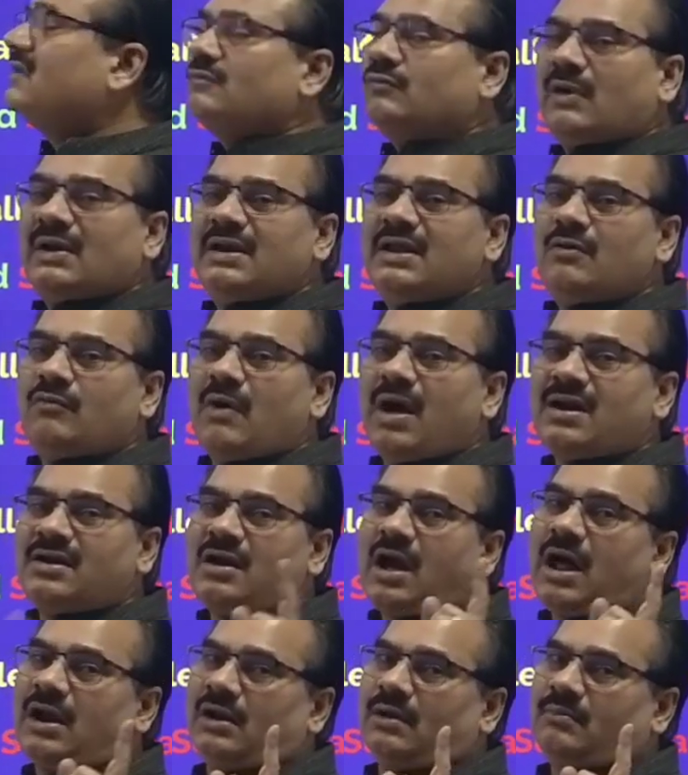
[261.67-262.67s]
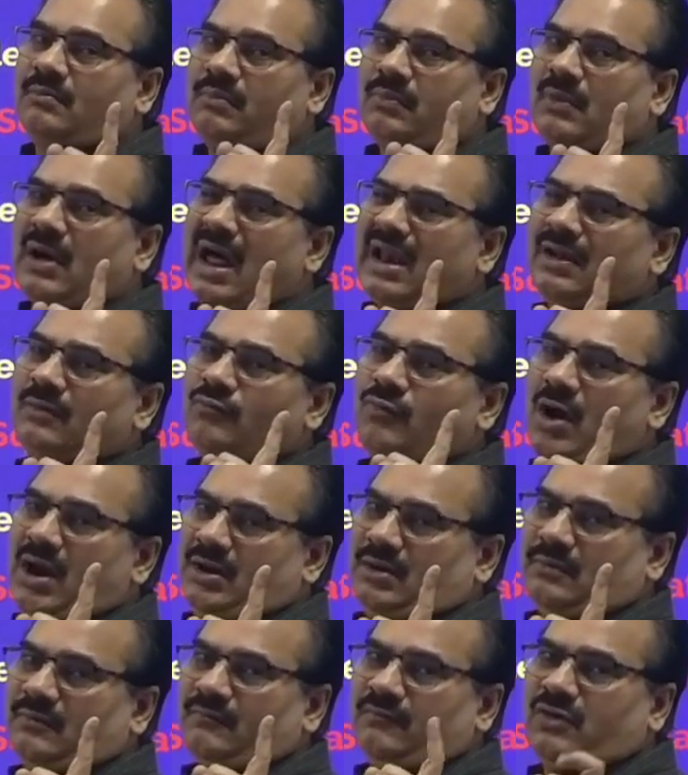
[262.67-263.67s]
is only one column, column
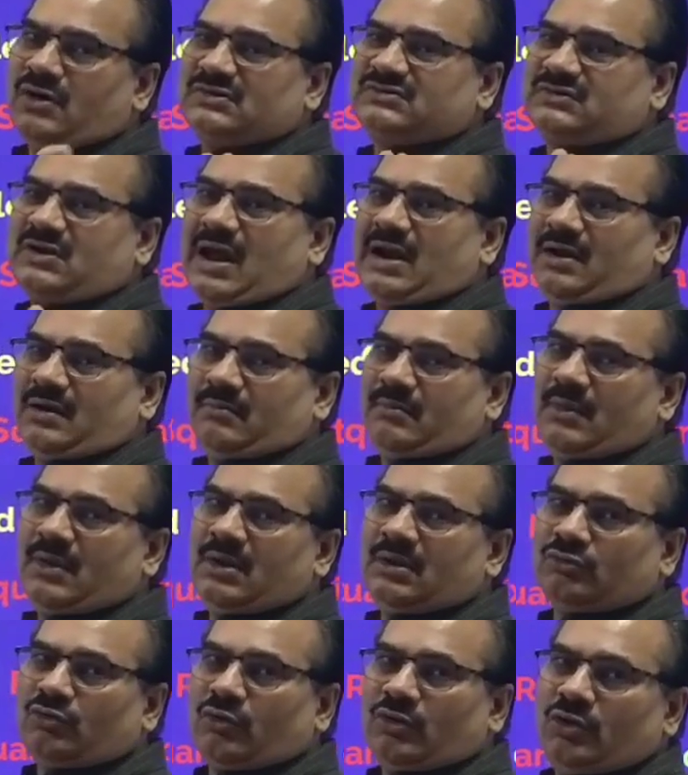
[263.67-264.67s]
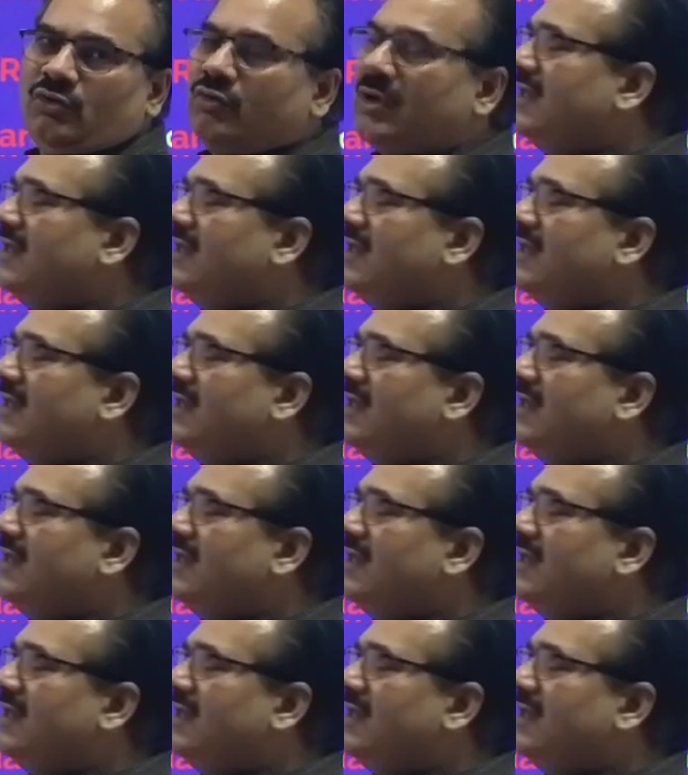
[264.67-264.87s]
1, first column. So you